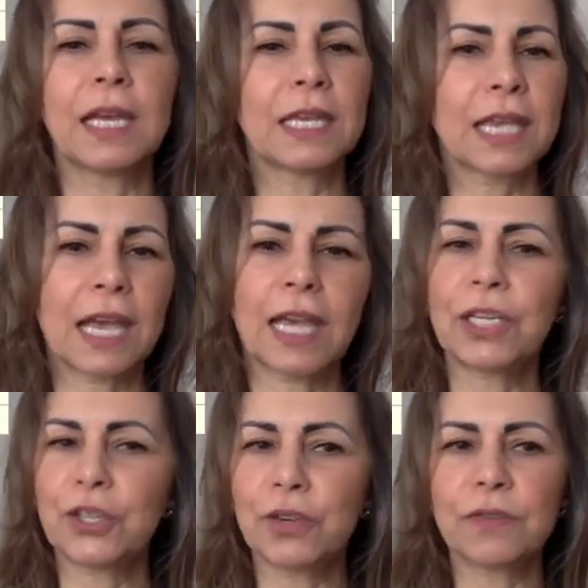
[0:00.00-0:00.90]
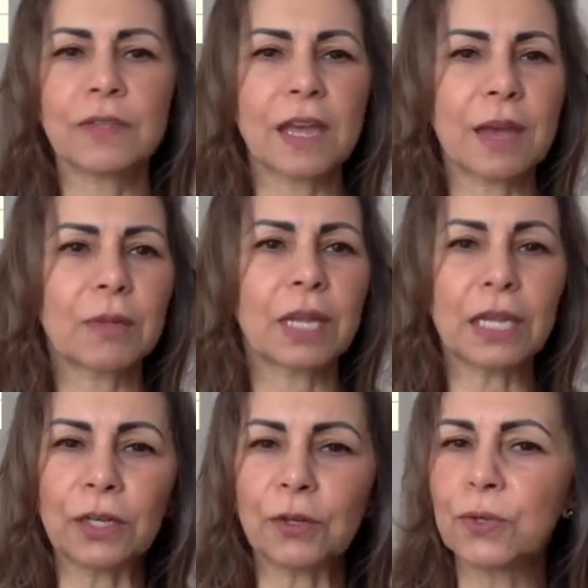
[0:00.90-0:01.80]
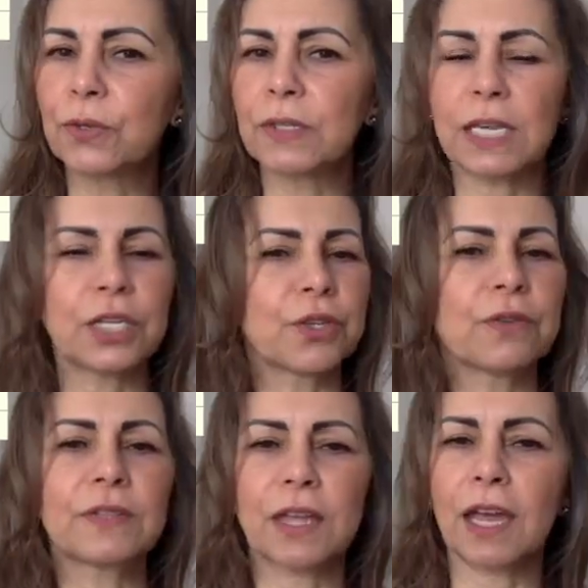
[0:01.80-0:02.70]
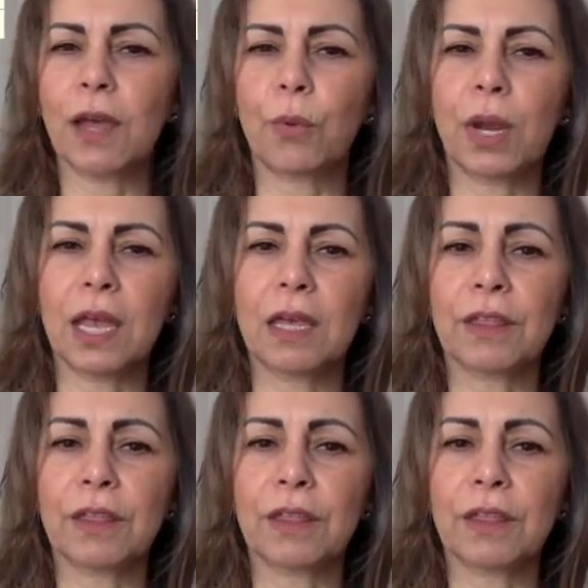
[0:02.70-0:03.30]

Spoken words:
yeah, issues there with the in-laws, issues there with